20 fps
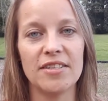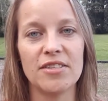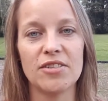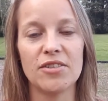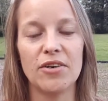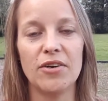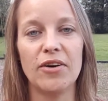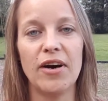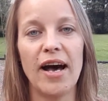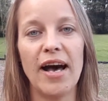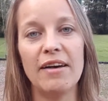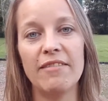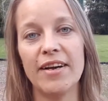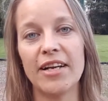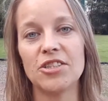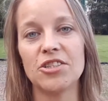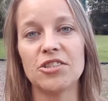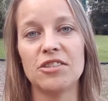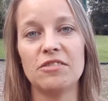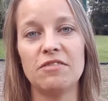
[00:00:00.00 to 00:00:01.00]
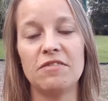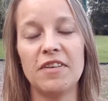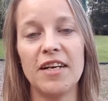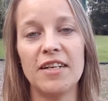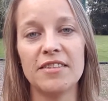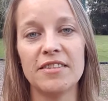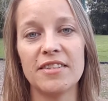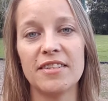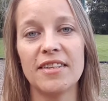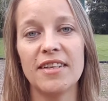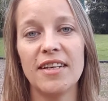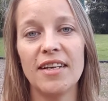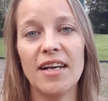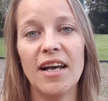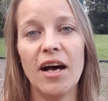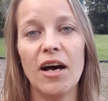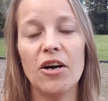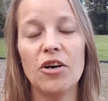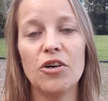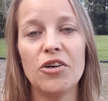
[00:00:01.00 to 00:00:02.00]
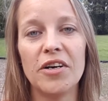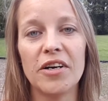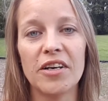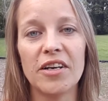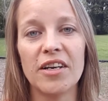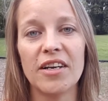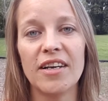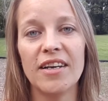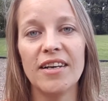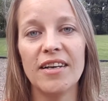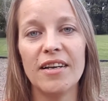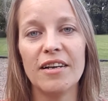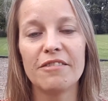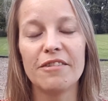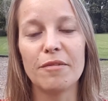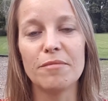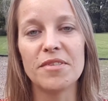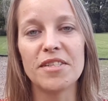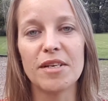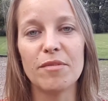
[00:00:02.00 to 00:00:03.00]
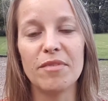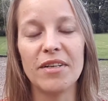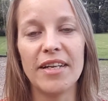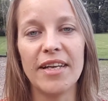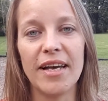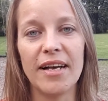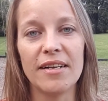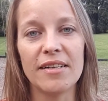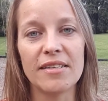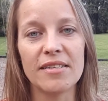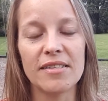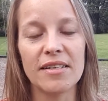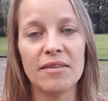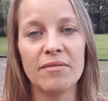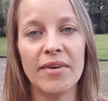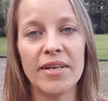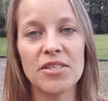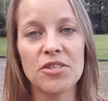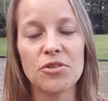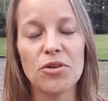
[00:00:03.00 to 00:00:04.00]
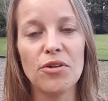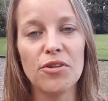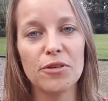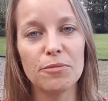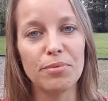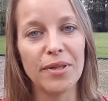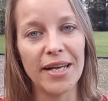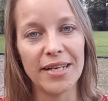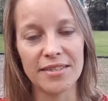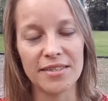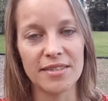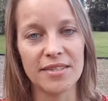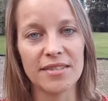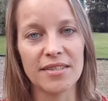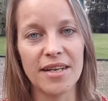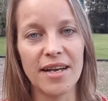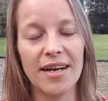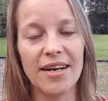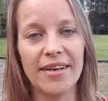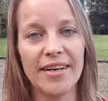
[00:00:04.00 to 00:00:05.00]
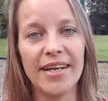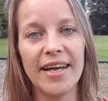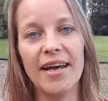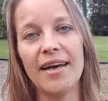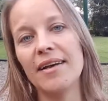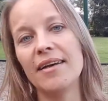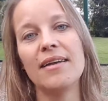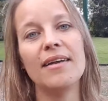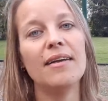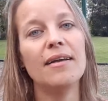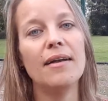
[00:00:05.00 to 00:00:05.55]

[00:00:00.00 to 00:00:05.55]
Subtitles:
So I've actually felt a hook from somebody else in my solar plexus area.